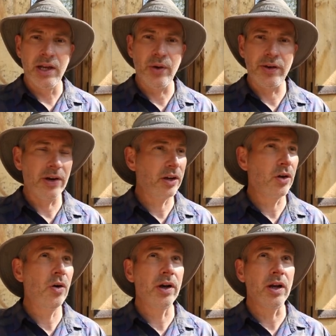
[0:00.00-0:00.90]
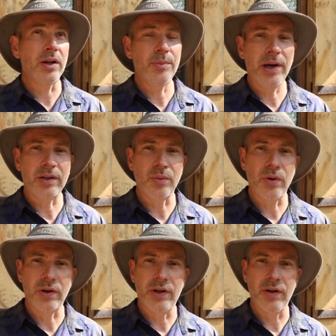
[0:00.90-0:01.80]
Anyway, I've got to go. I've got to get back to
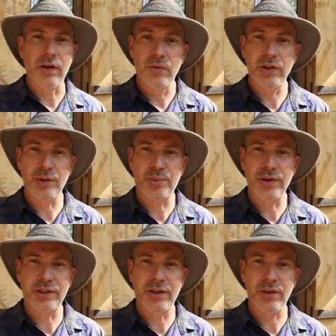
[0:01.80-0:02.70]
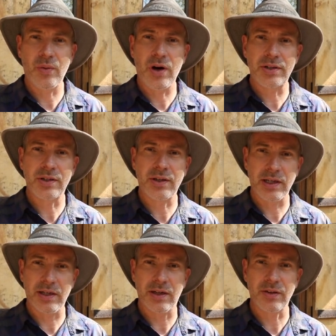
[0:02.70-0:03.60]
work here. Really appreciate you
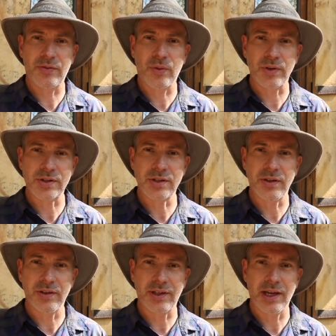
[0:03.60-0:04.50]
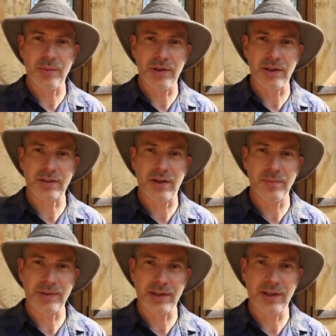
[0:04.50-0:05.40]
watching, and I look forward to seeing you at the cabin next
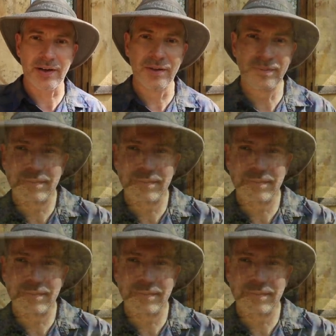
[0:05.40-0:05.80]
time. Take care.